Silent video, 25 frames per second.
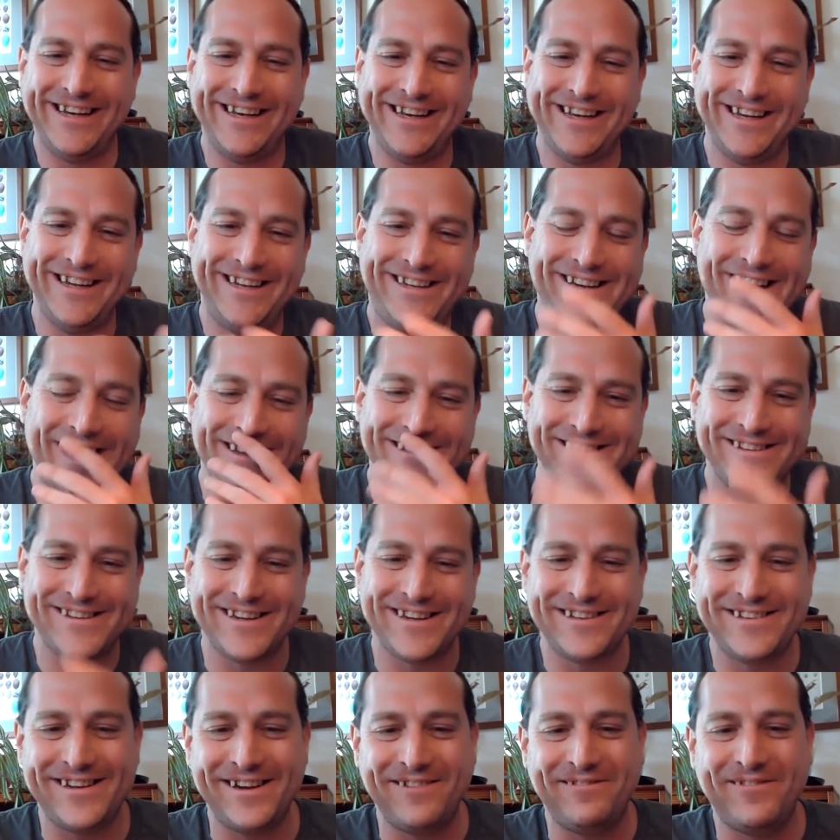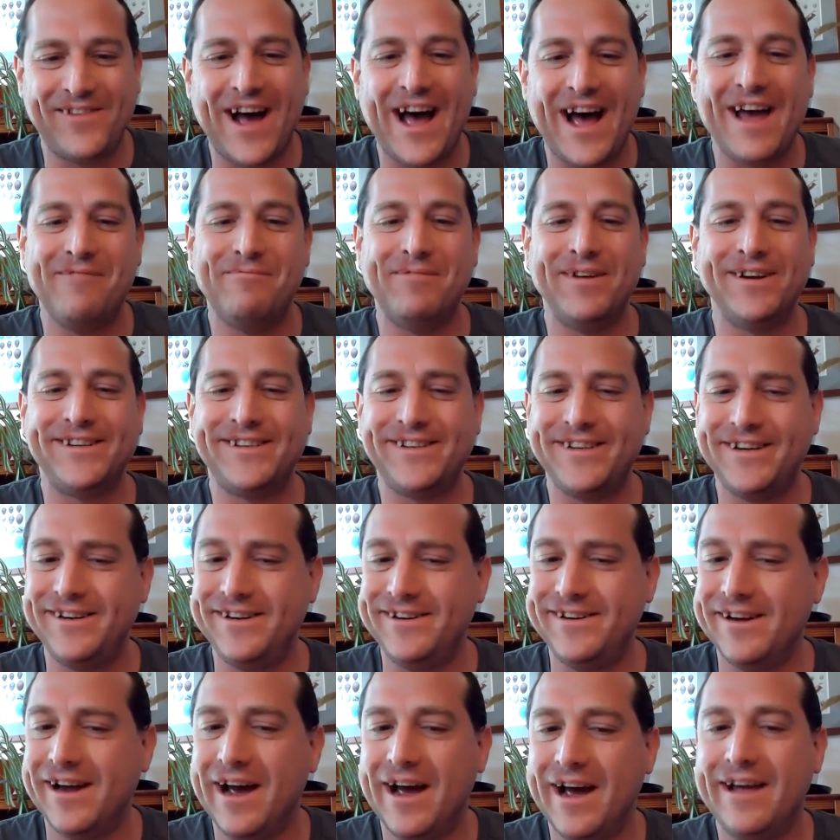1065, but
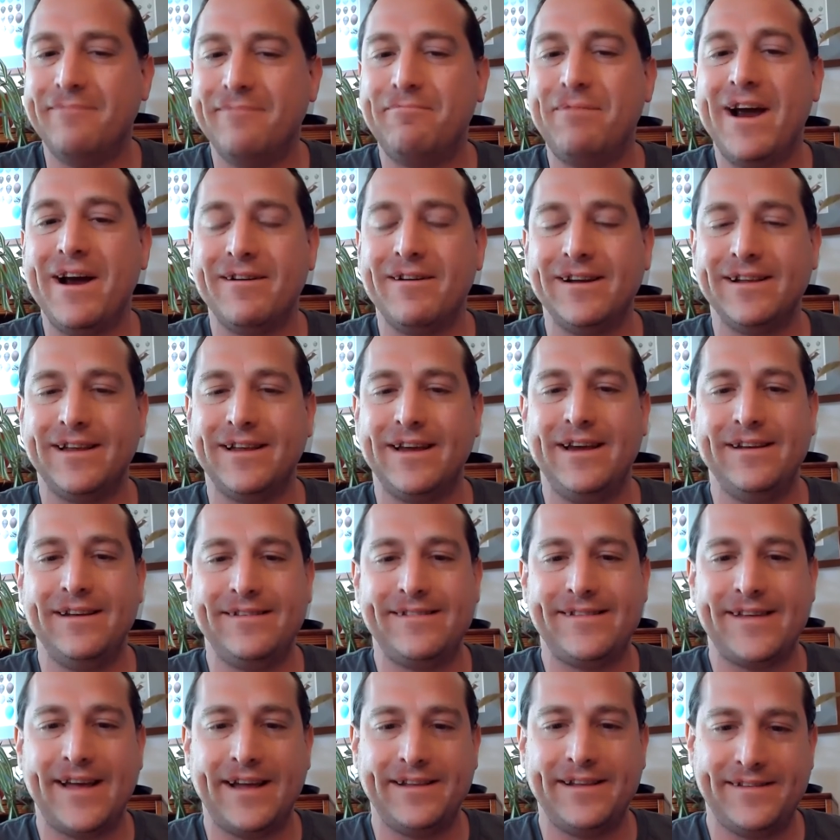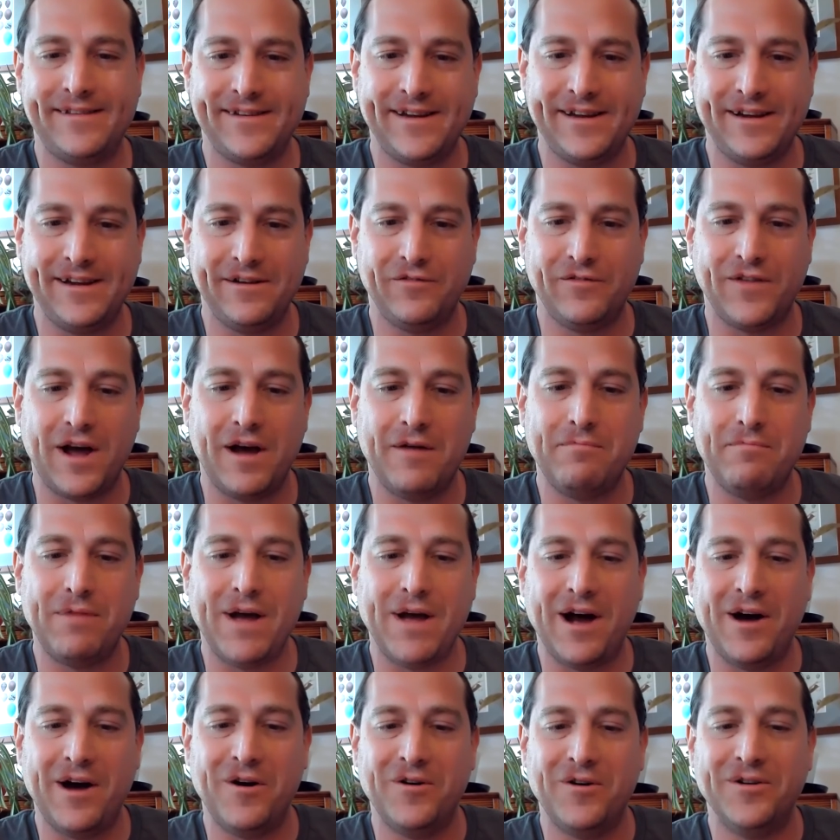she apparently is sensitive
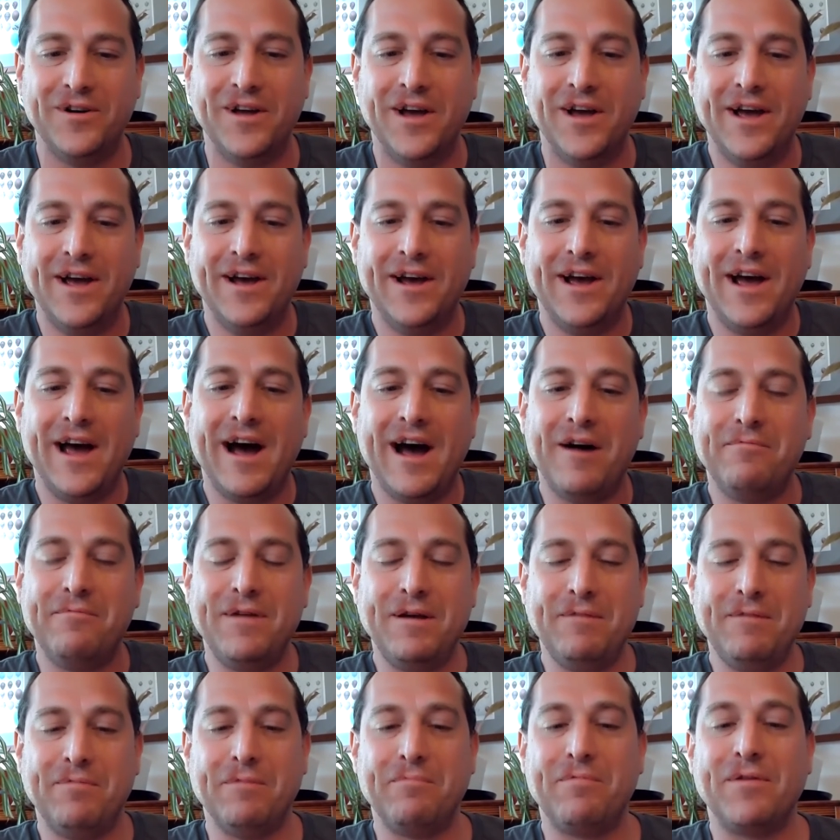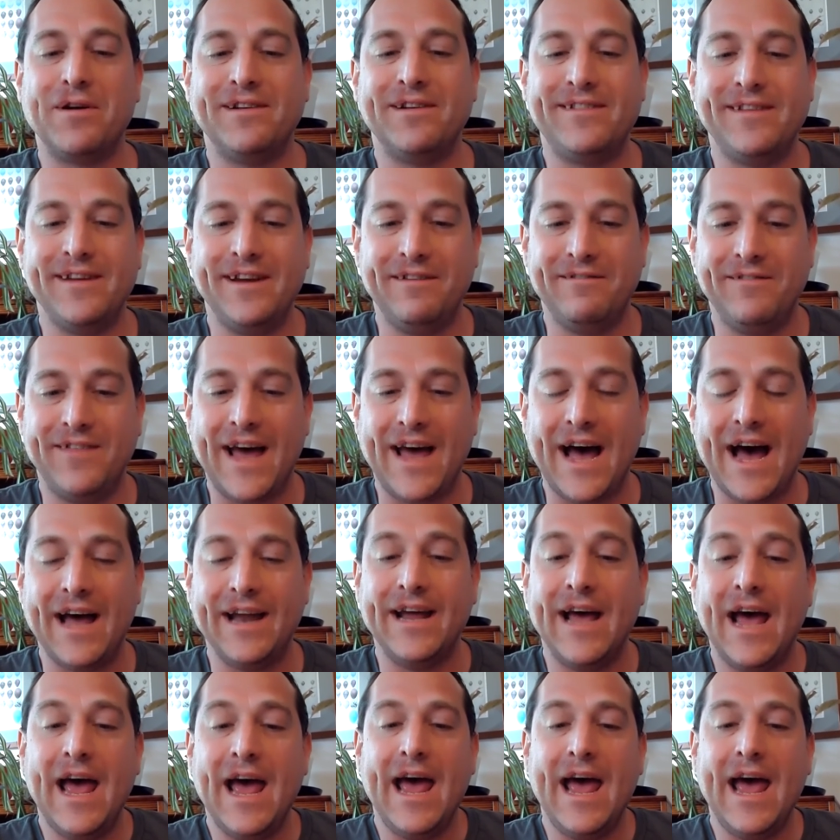about how people perceive that.